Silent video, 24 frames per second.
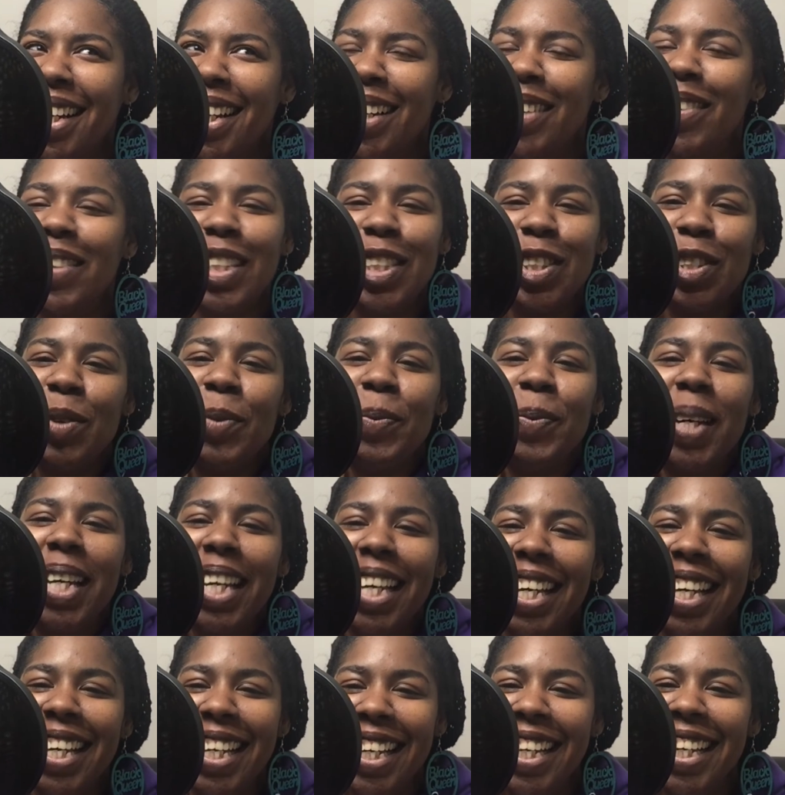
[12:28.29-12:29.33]
What you
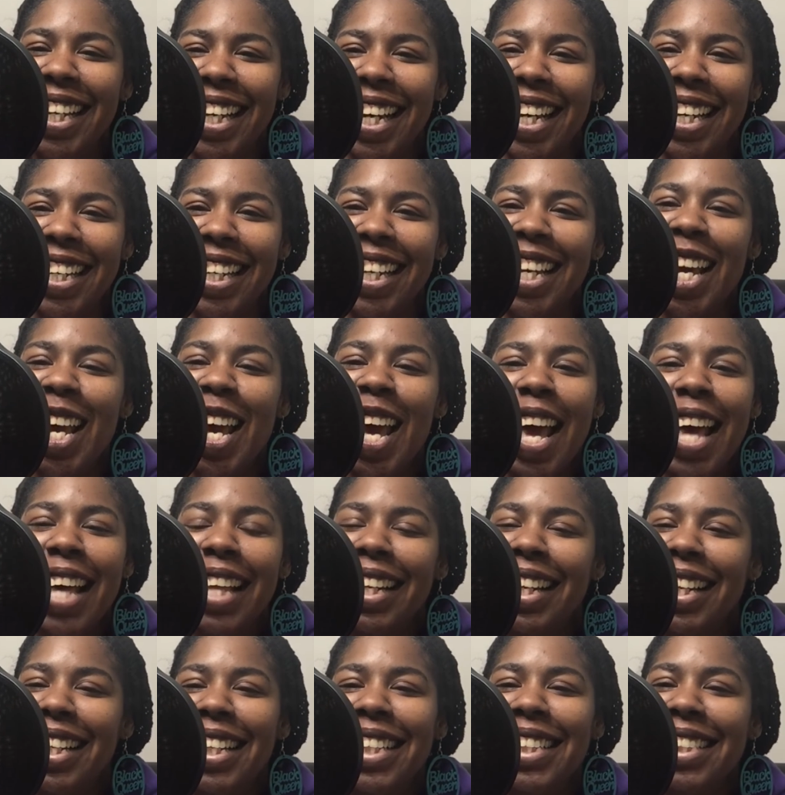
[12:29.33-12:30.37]
mean?
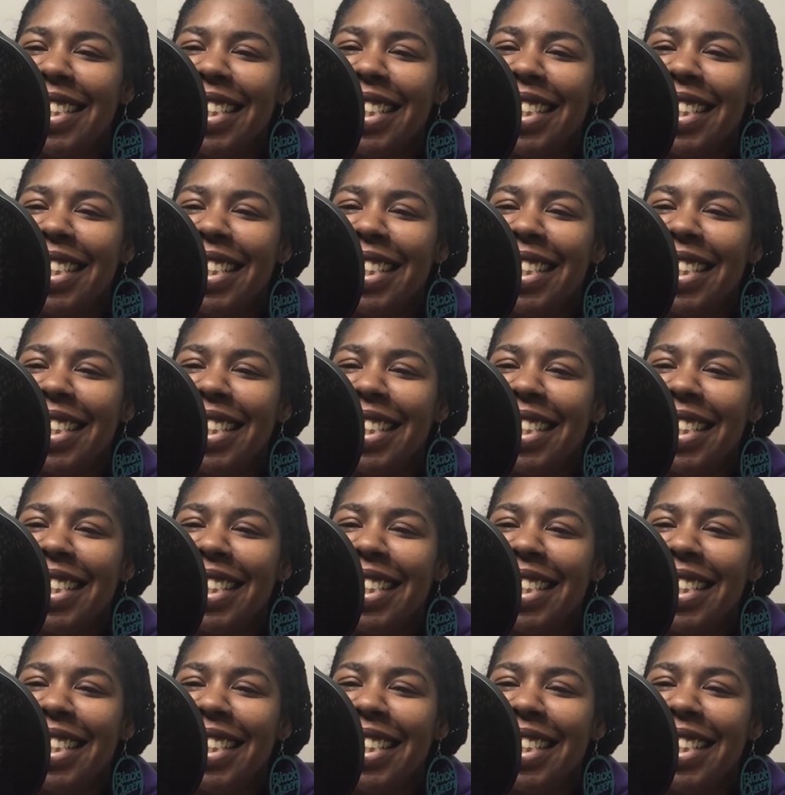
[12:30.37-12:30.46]
This,